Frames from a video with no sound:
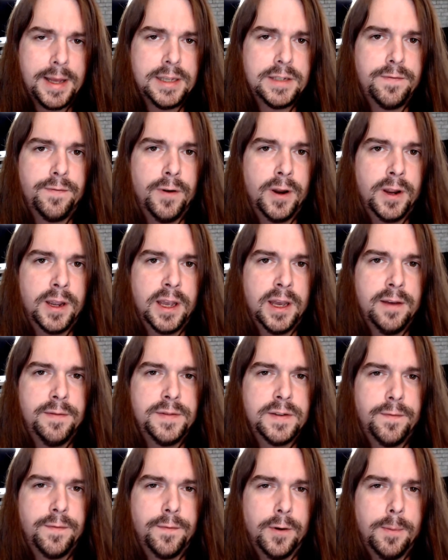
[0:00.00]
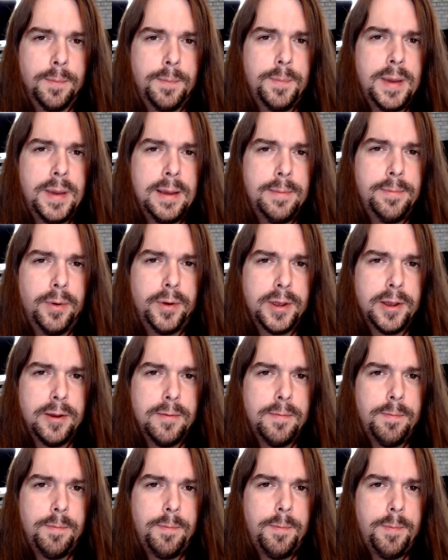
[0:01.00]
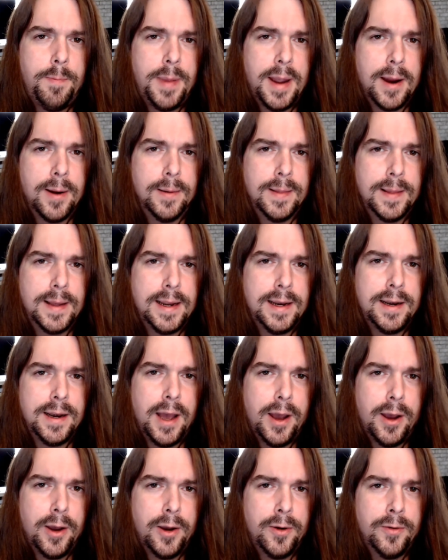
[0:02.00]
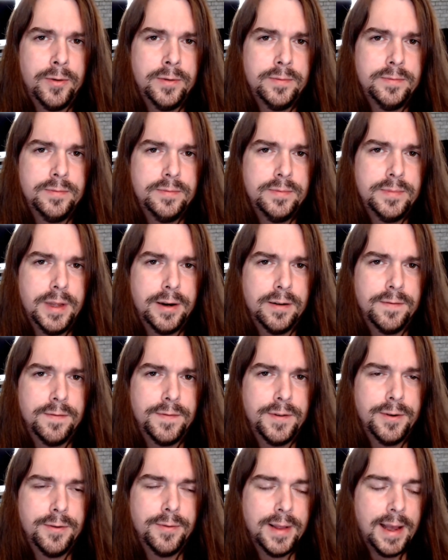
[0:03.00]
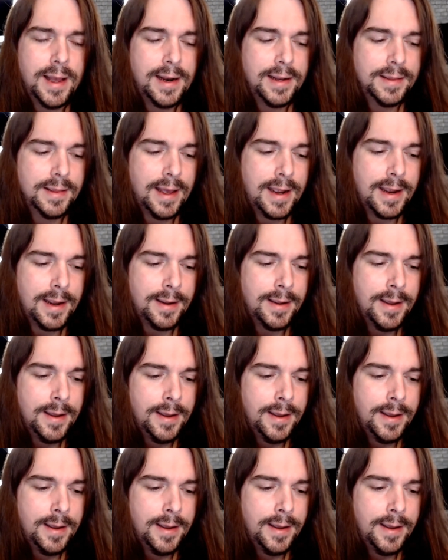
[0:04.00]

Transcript: for gifts for people you barely know that are food related. Like,